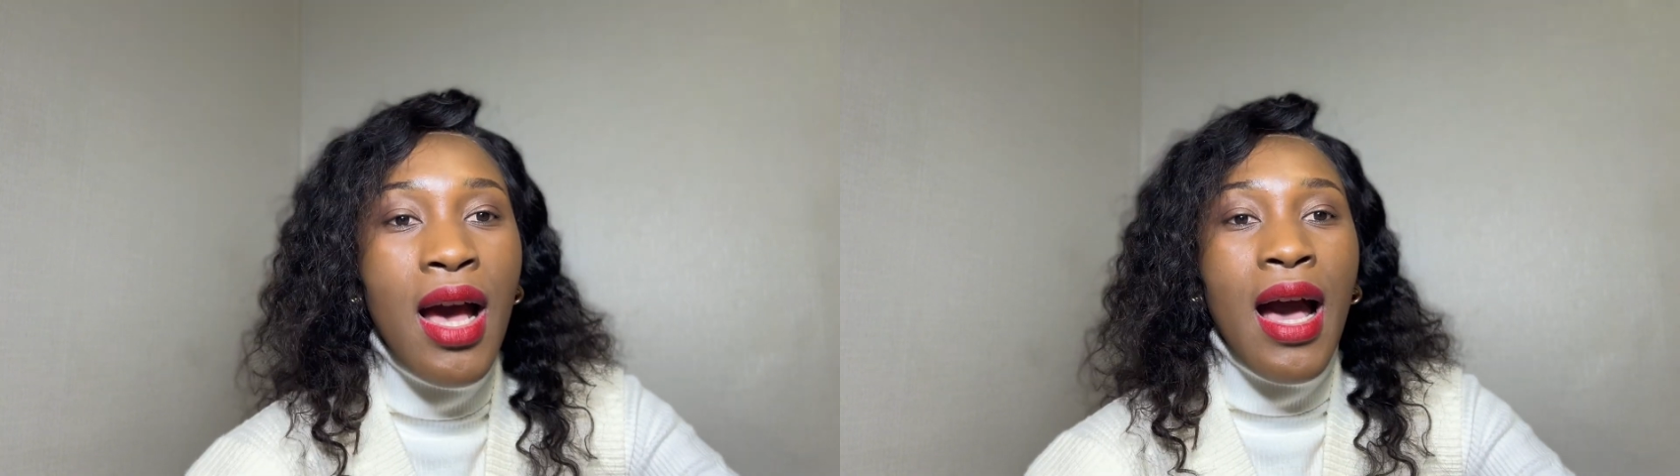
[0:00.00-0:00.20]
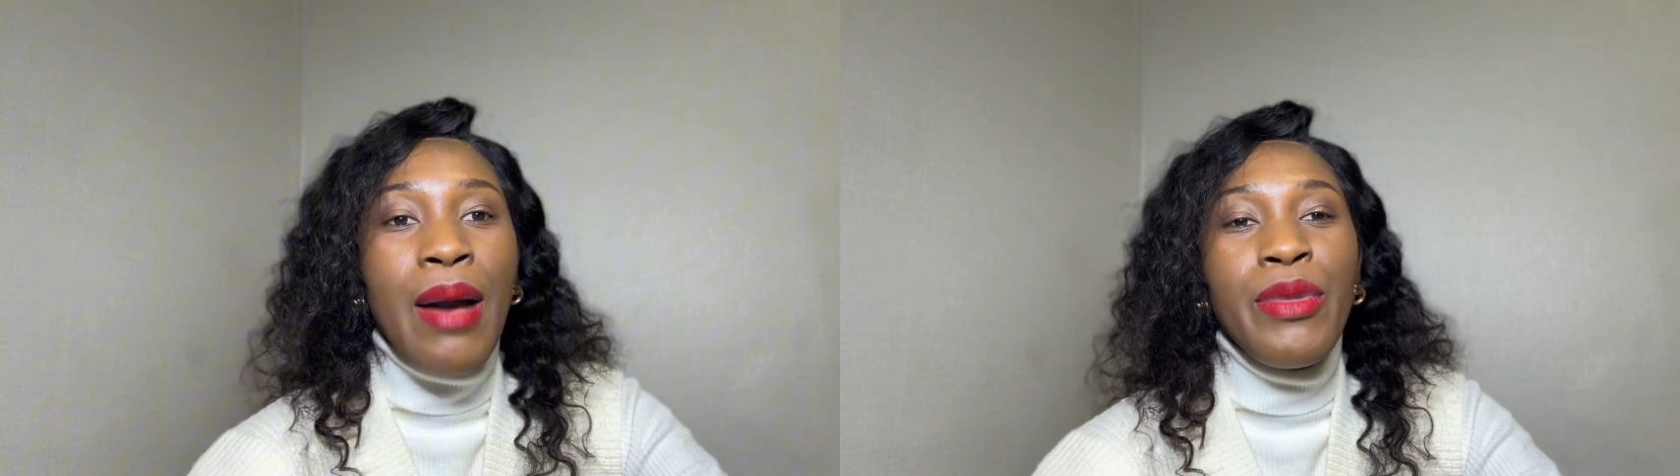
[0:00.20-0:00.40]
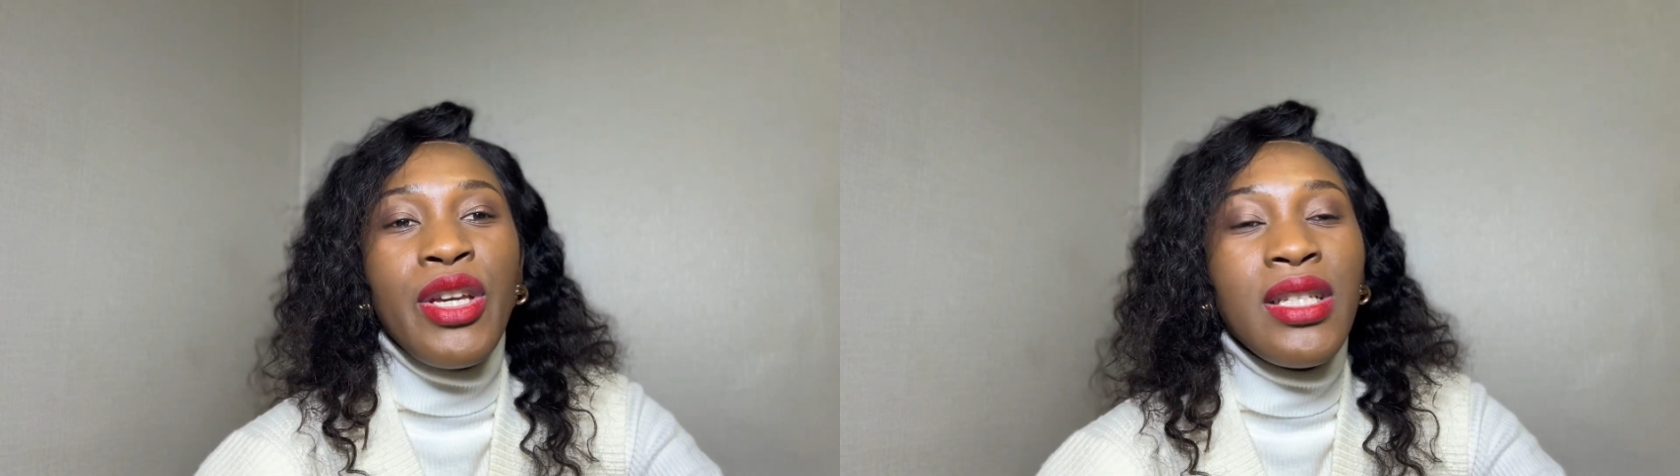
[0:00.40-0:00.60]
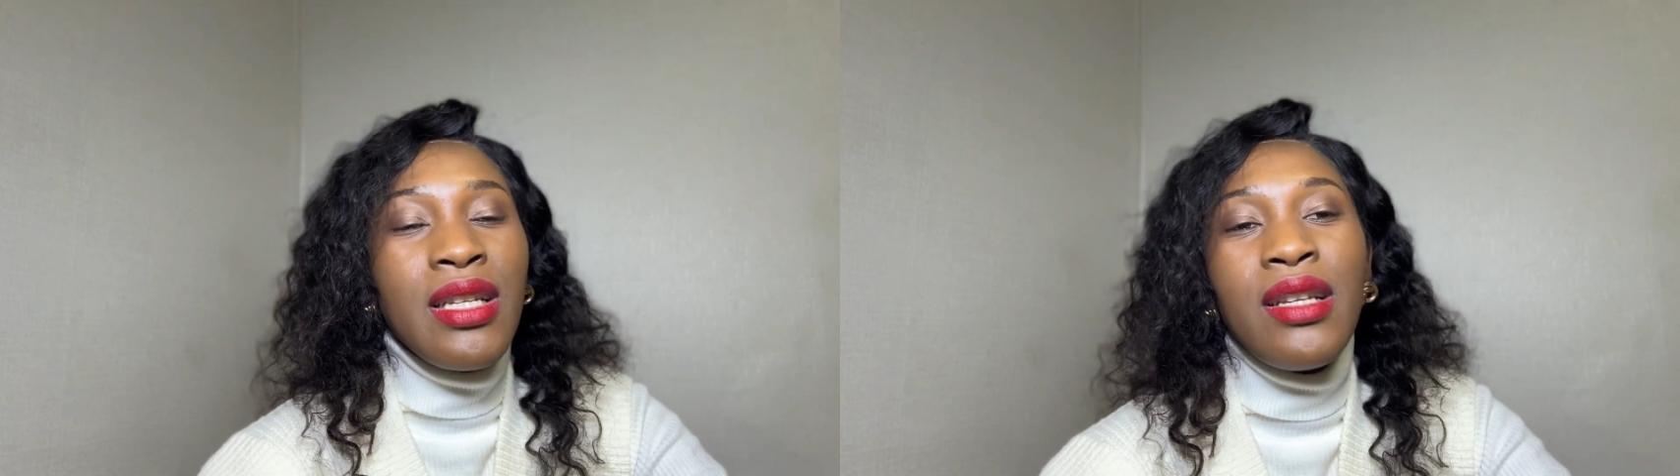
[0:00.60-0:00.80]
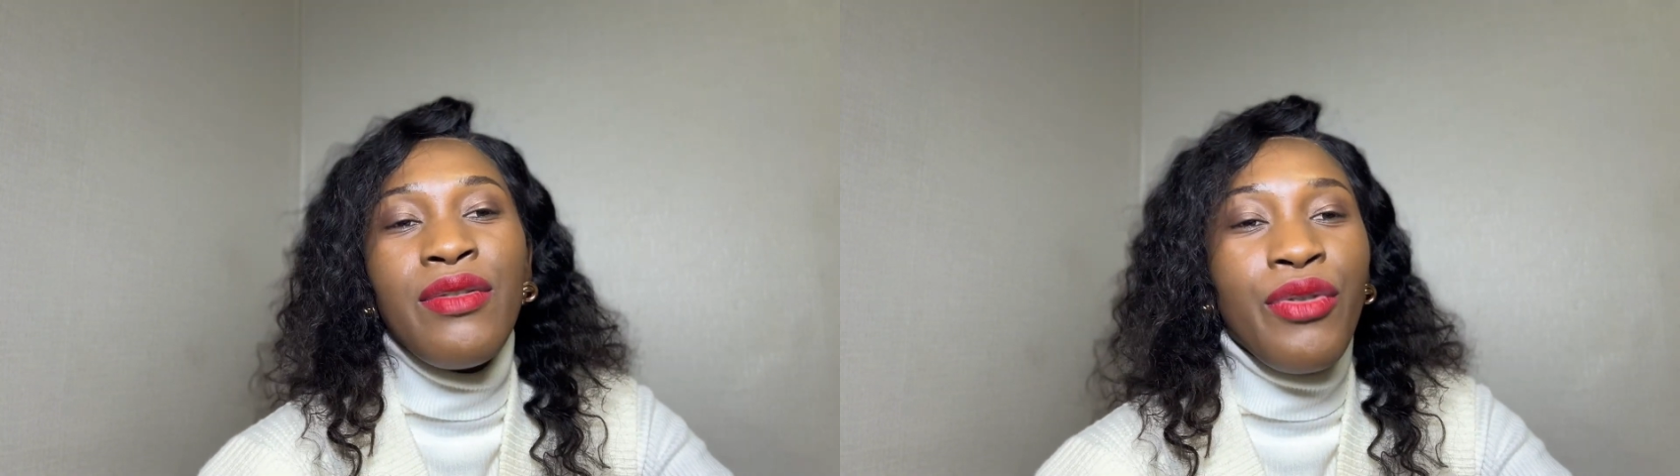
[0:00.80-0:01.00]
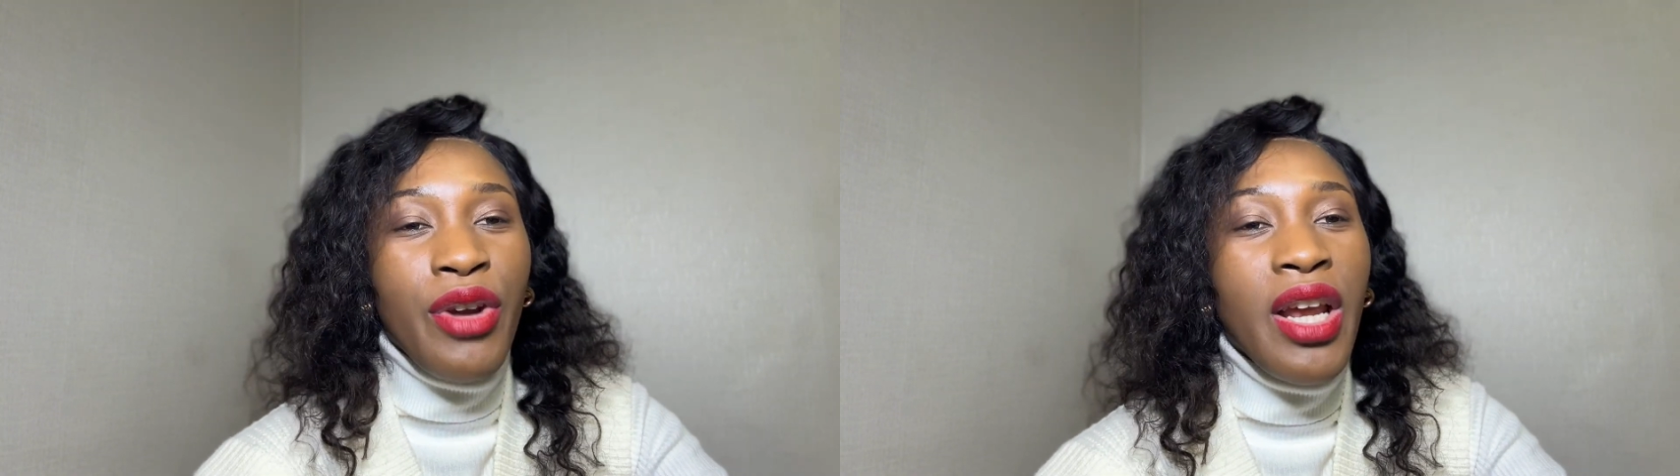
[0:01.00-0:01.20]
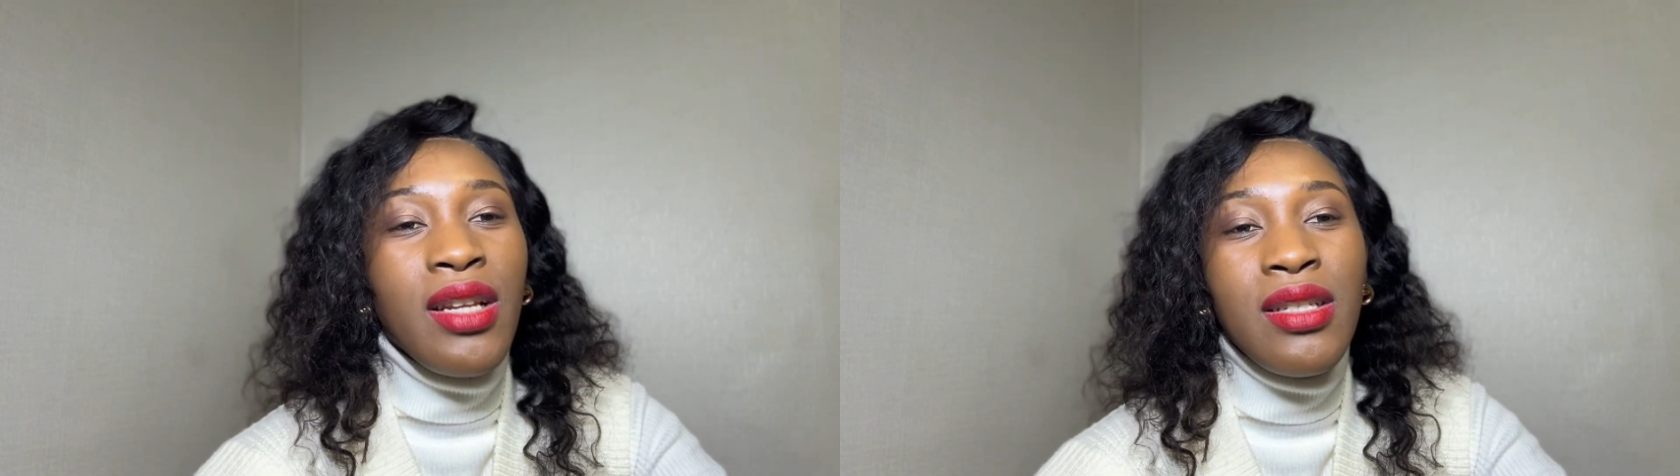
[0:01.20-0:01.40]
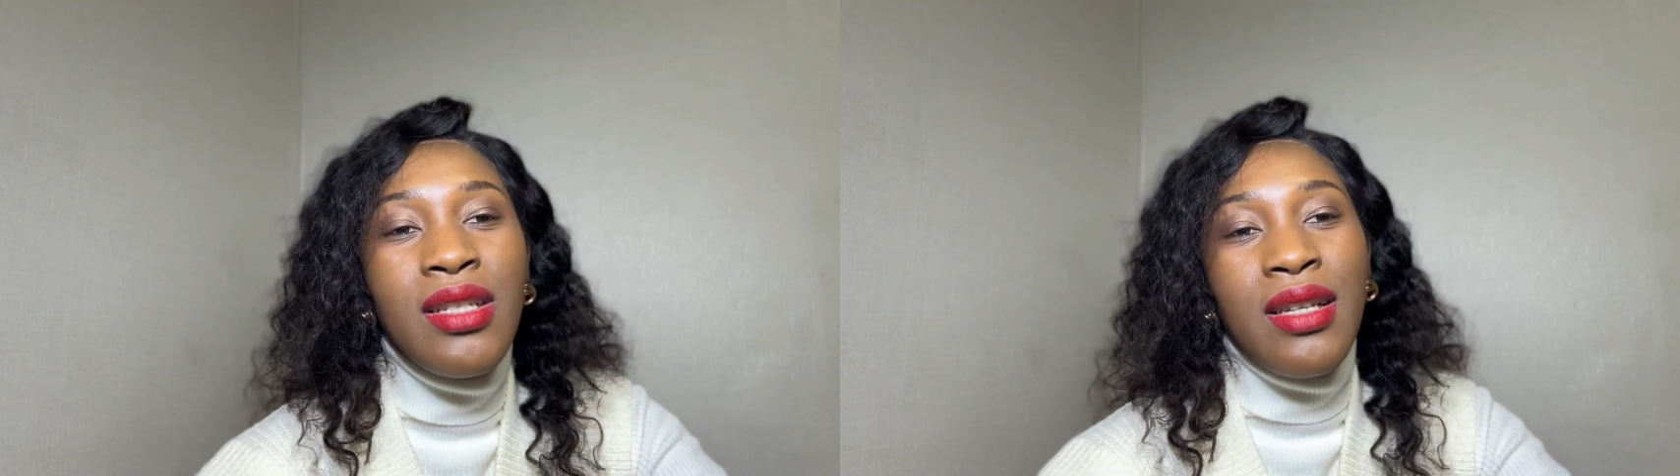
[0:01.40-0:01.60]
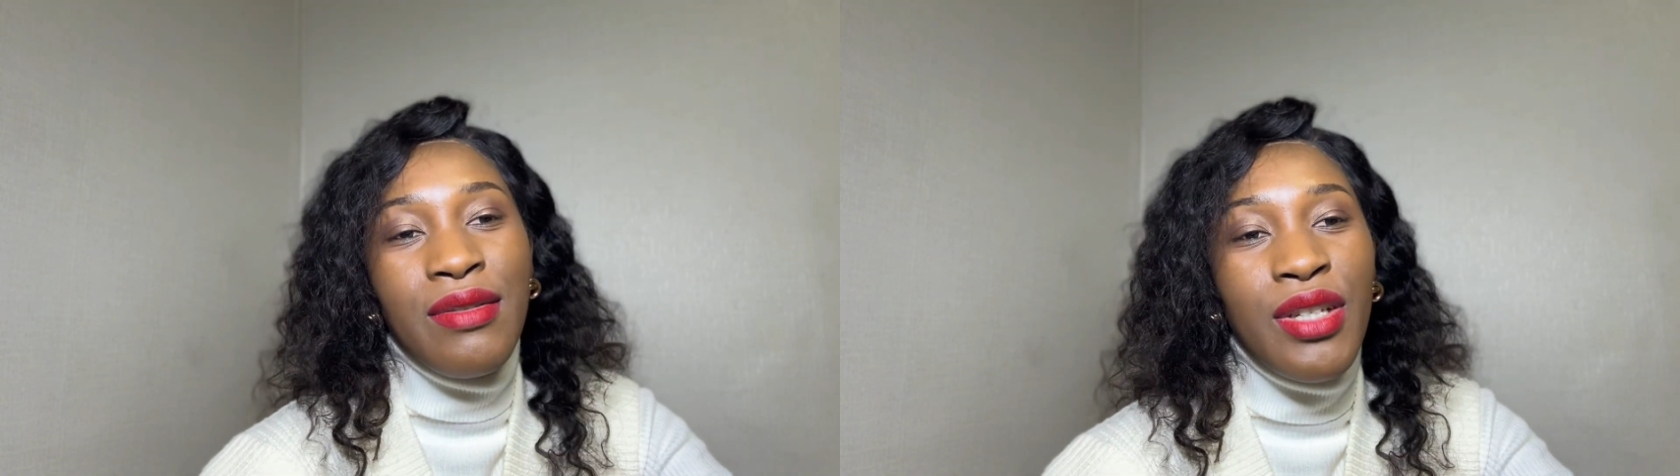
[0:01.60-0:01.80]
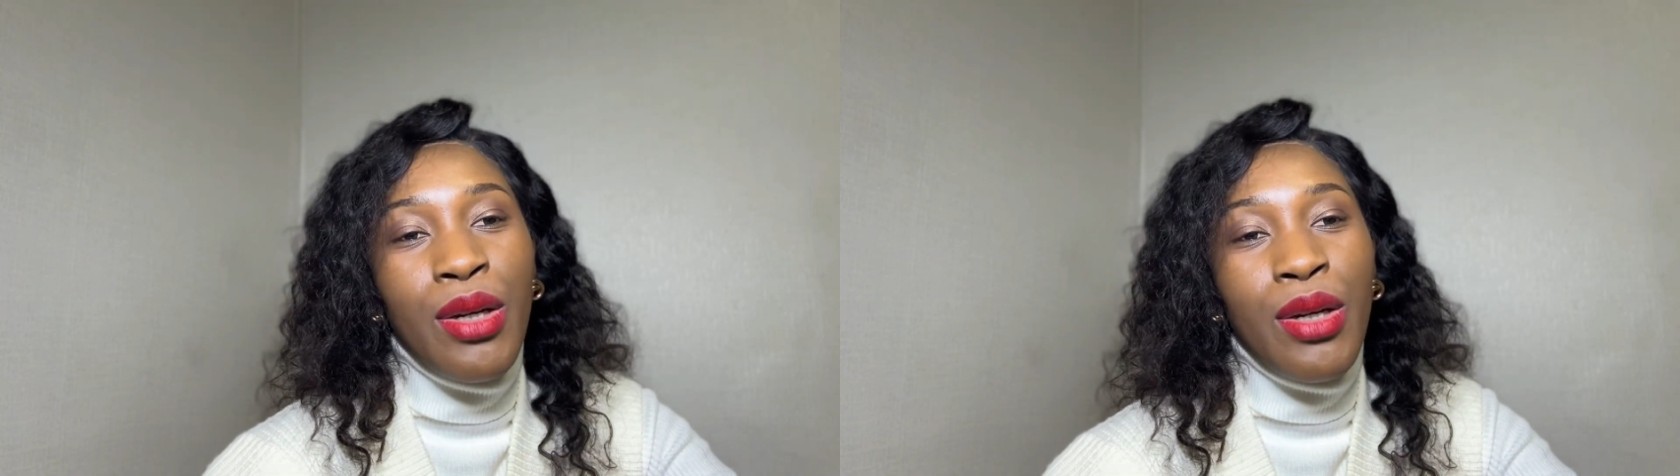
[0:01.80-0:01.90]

I'm your internet friend living